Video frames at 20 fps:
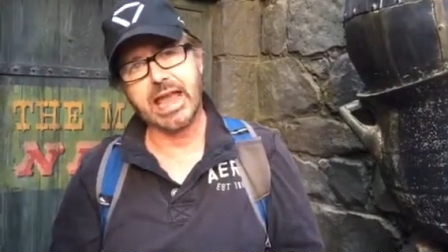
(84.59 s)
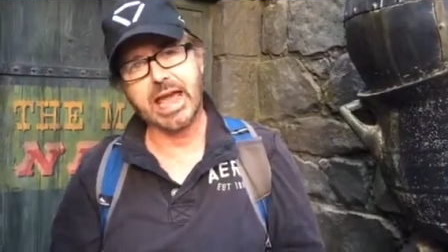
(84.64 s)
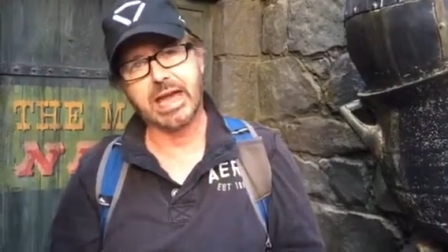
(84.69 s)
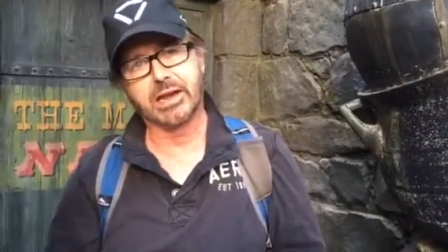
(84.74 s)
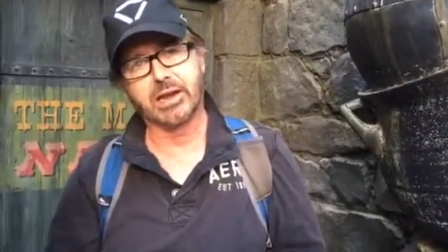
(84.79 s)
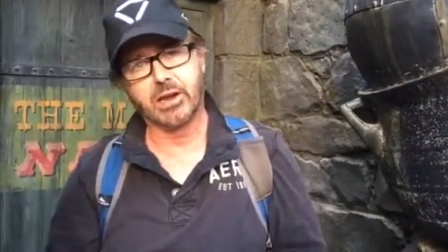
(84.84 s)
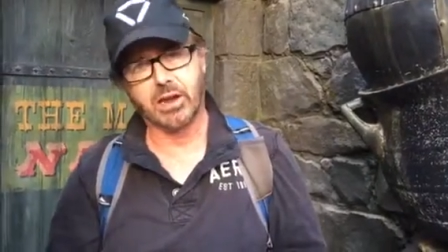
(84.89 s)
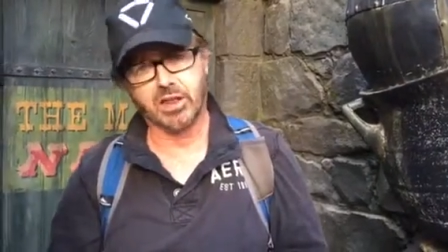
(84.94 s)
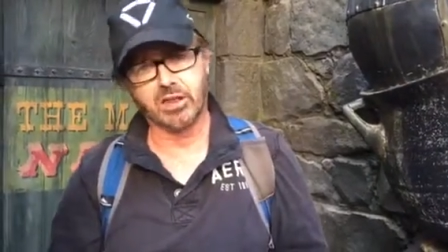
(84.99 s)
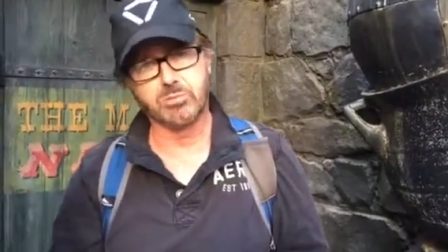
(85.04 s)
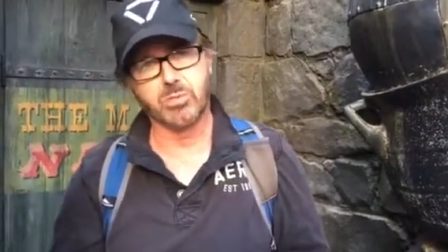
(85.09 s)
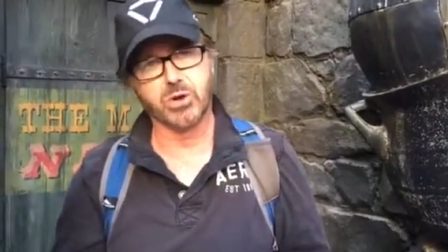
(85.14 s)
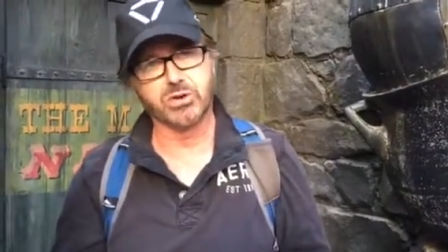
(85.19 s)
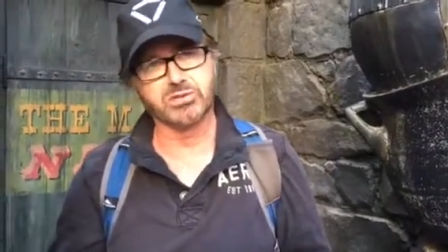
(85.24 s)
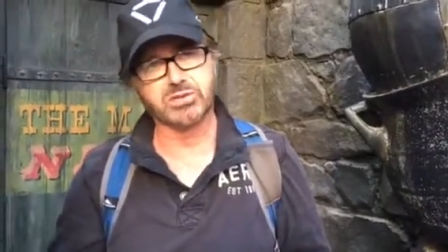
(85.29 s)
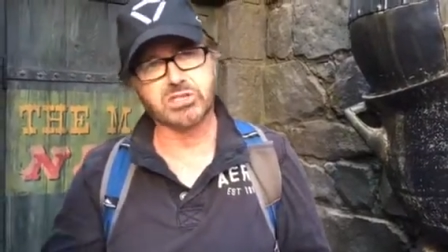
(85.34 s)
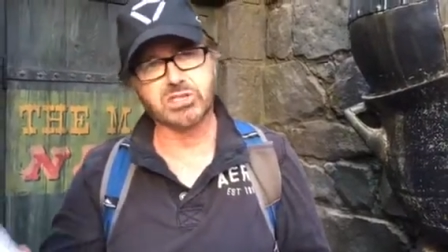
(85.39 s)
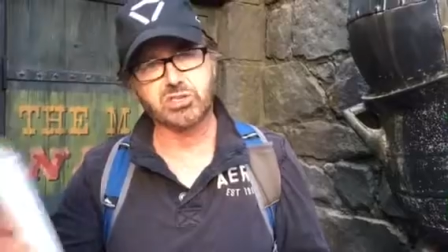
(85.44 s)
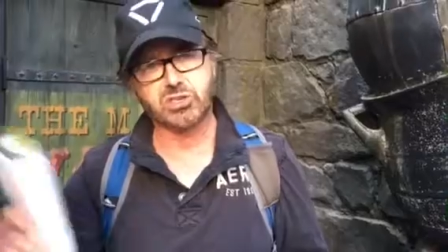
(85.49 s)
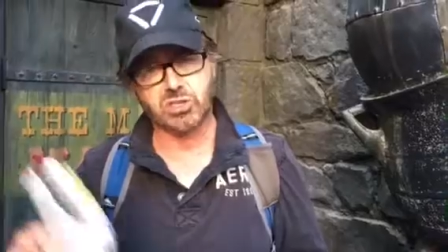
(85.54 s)
and another
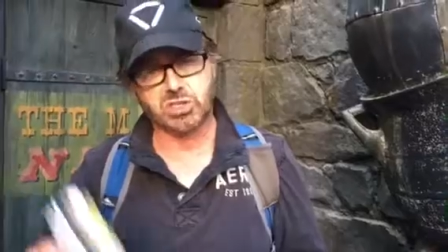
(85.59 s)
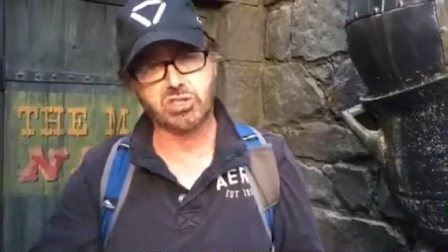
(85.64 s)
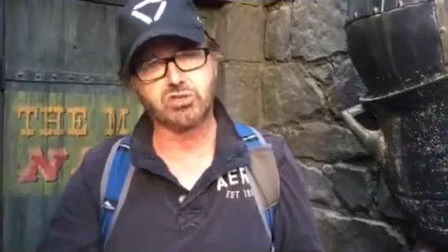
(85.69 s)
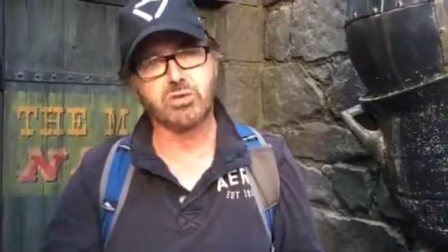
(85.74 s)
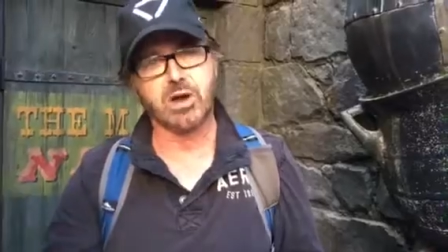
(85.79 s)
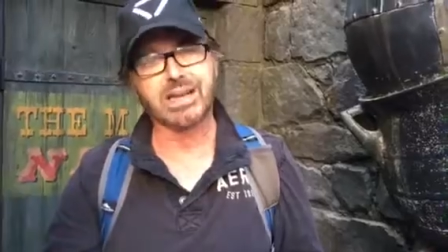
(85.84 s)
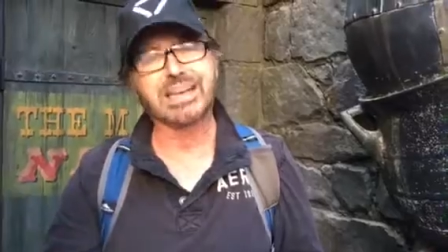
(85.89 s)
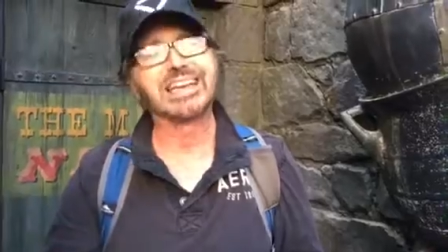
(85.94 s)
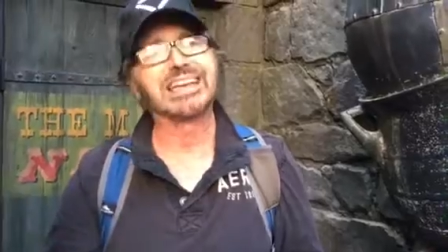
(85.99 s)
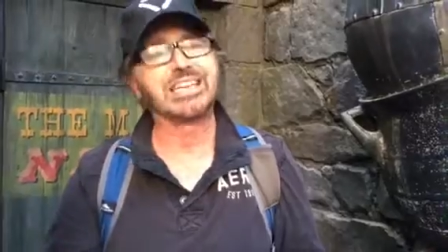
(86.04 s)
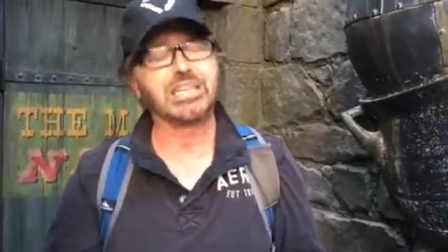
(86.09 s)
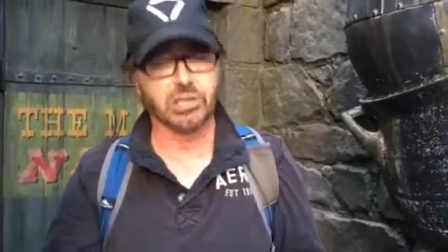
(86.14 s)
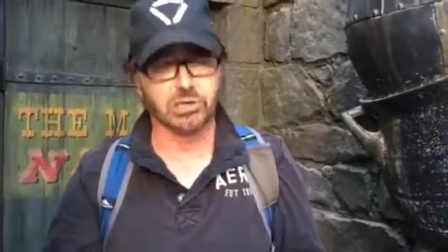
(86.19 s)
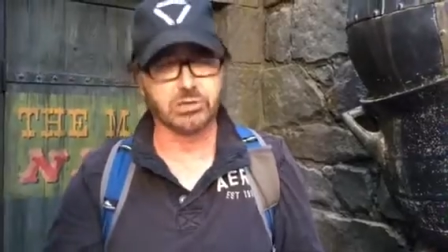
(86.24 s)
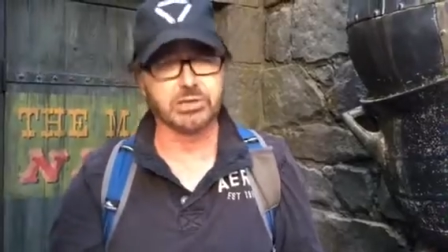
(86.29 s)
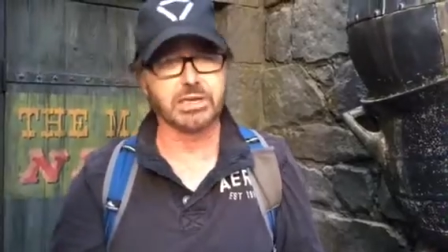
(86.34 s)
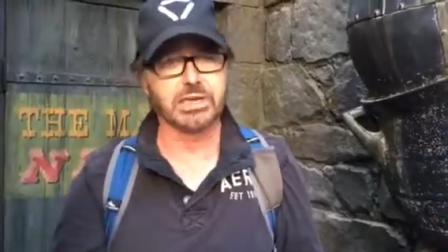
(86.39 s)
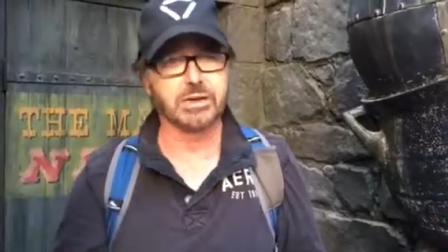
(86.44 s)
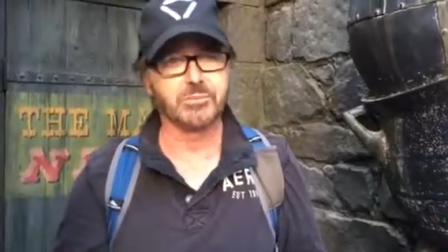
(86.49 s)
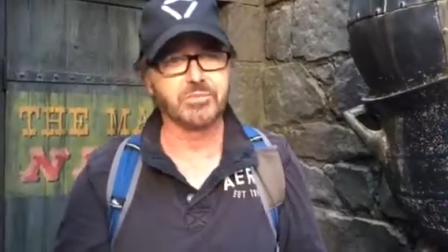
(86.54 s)
motorist struck and
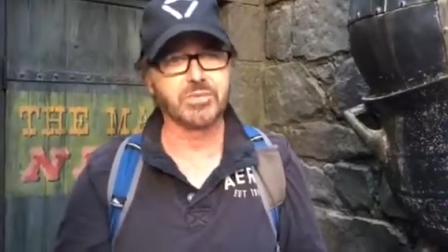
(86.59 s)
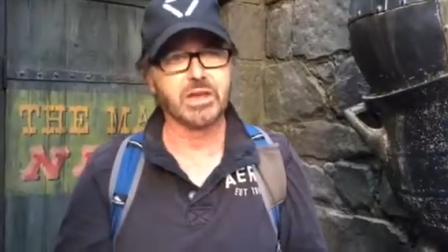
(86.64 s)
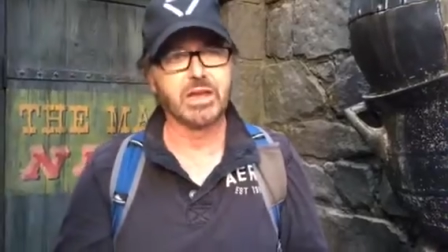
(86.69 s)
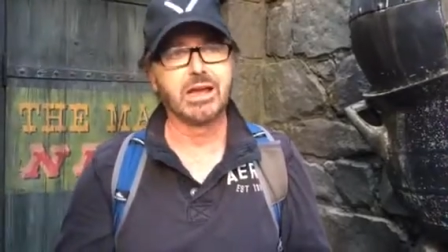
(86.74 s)
killed him.